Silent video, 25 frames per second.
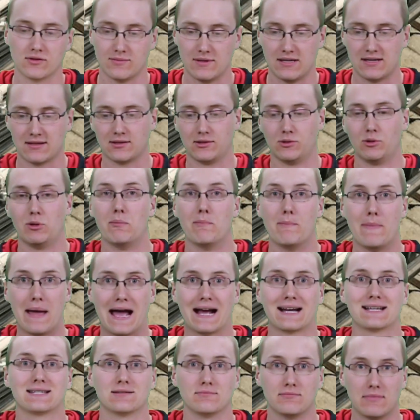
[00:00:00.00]
So basically we
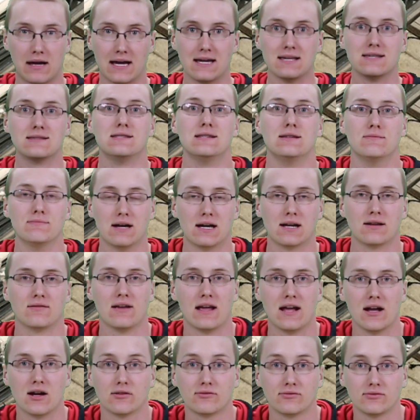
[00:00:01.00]
maximize the amount of
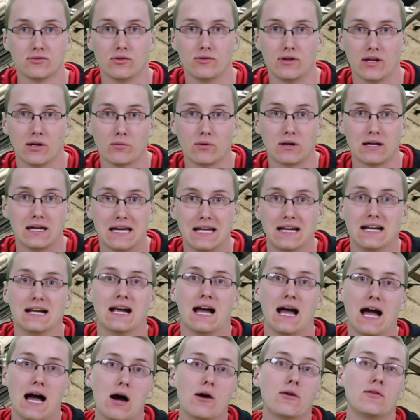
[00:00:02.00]
airflow that we're
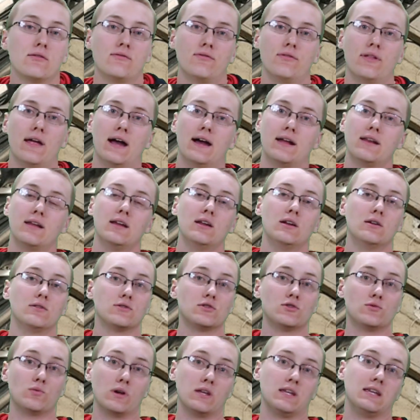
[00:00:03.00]
getting out of that,
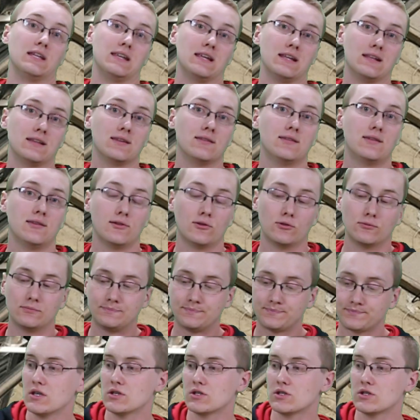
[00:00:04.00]
which is what you need to do.